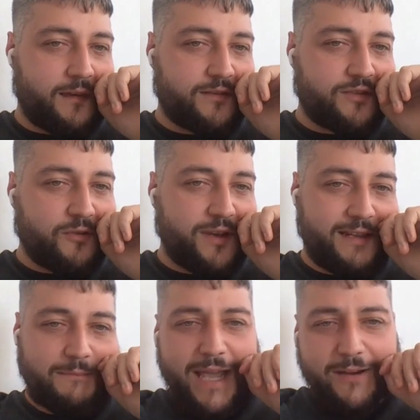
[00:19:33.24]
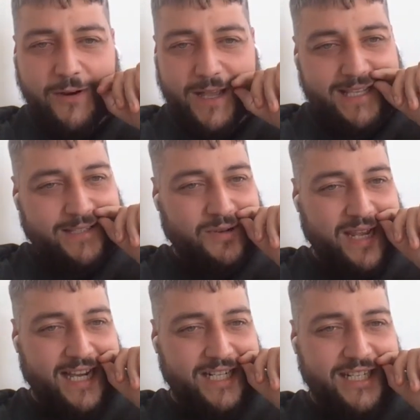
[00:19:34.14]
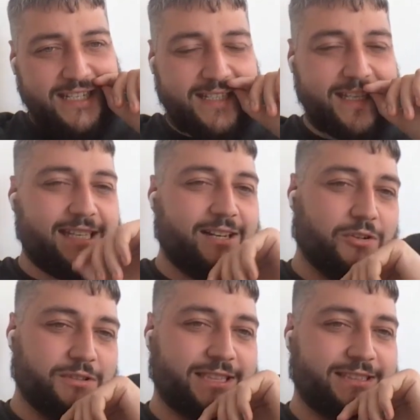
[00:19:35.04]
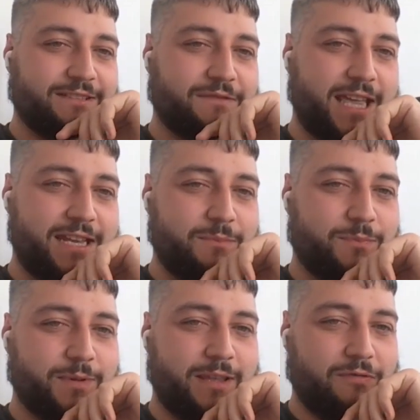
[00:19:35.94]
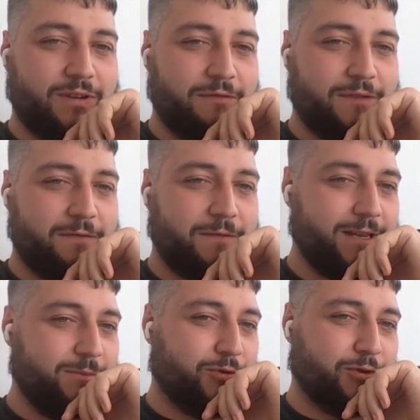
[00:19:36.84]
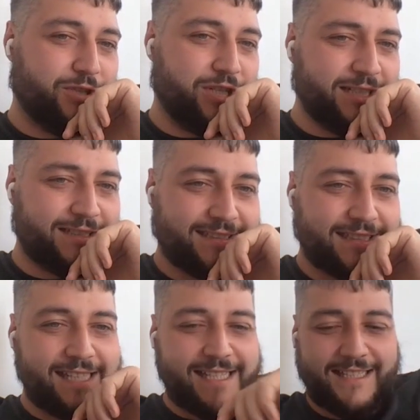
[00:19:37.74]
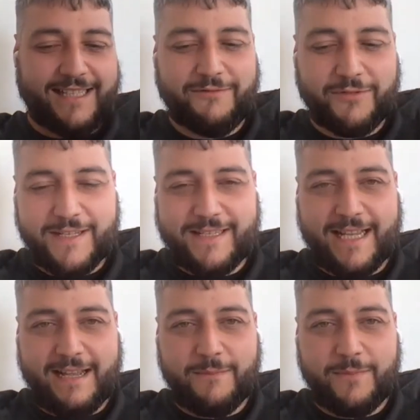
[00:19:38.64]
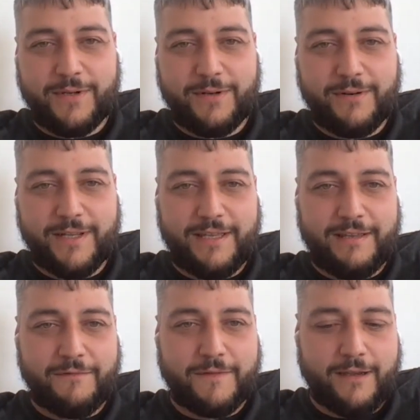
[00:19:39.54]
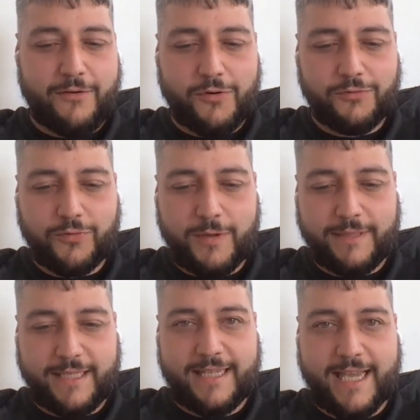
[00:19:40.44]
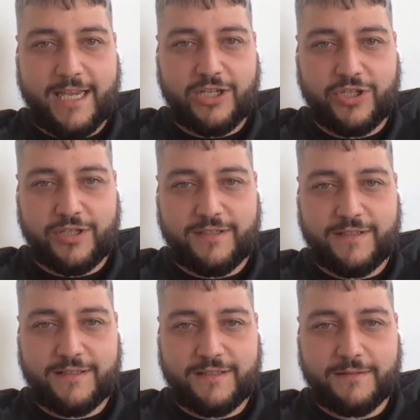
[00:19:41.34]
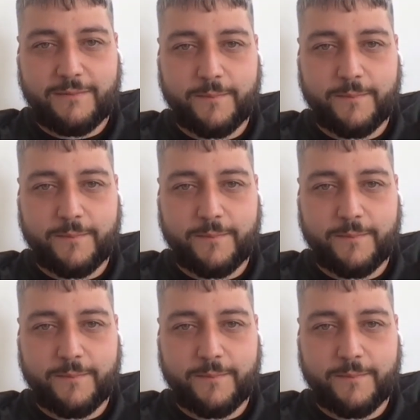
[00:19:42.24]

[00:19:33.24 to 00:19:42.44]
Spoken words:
so in the macOS, you can actually see the contents of any projects. Like for example, if I go to applications